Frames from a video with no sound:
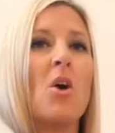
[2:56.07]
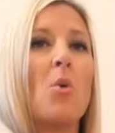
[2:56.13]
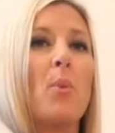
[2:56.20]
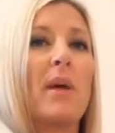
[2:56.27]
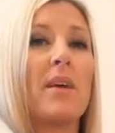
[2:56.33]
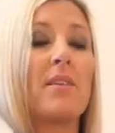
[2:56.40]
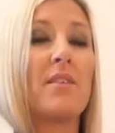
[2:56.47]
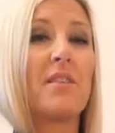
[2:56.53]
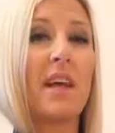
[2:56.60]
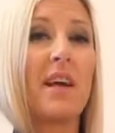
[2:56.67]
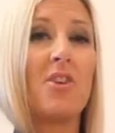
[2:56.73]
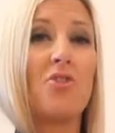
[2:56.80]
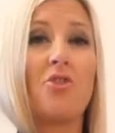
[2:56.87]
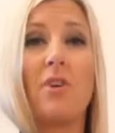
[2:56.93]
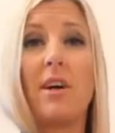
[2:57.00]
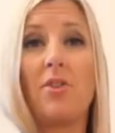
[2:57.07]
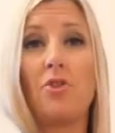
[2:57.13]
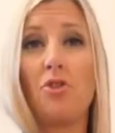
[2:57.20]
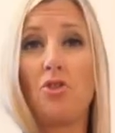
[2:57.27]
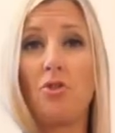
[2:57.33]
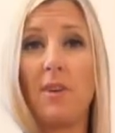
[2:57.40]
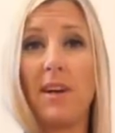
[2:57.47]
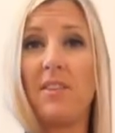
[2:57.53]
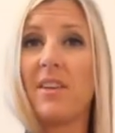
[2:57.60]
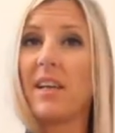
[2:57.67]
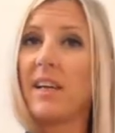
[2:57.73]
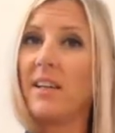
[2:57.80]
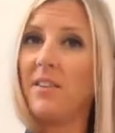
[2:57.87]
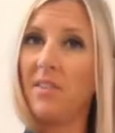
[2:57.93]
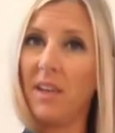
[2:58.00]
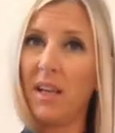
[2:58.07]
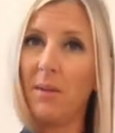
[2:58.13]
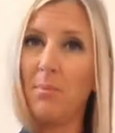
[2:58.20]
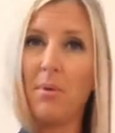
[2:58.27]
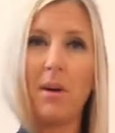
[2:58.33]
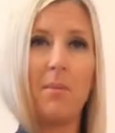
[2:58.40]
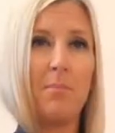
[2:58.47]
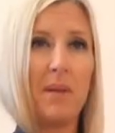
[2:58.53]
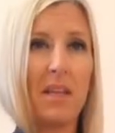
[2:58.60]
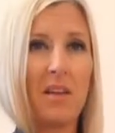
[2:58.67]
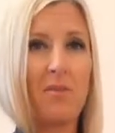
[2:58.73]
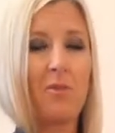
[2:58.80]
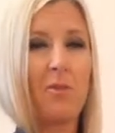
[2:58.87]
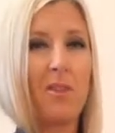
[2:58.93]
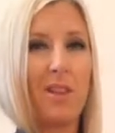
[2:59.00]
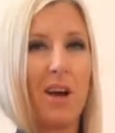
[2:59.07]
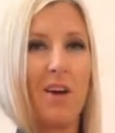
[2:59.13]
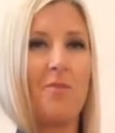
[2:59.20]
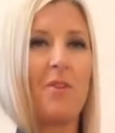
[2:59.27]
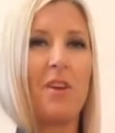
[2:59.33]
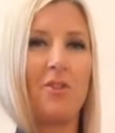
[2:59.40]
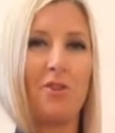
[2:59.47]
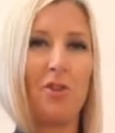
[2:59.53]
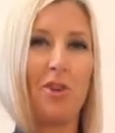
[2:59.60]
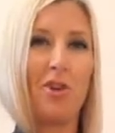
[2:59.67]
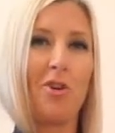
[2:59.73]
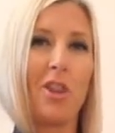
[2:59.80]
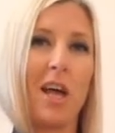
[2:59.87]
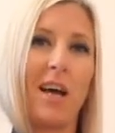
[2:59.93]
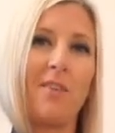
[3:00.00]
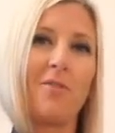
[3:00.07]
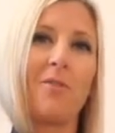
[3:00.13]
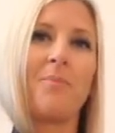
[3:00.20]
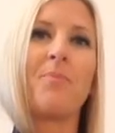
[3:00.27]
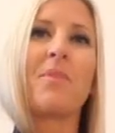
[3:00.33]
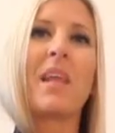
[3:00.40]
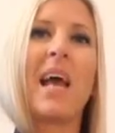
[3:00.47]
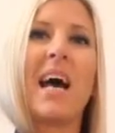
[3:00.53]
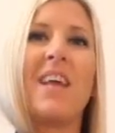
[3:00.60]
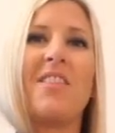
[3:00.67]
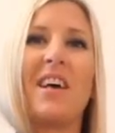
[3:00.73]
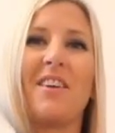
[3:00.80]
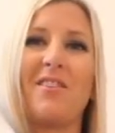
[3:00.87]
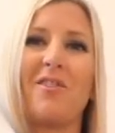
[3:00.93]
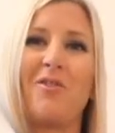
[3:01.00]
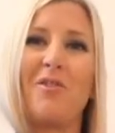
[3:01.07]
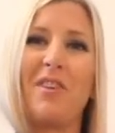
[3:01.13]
We can stay on track to creating a deep and meaningful love into your life, and that's the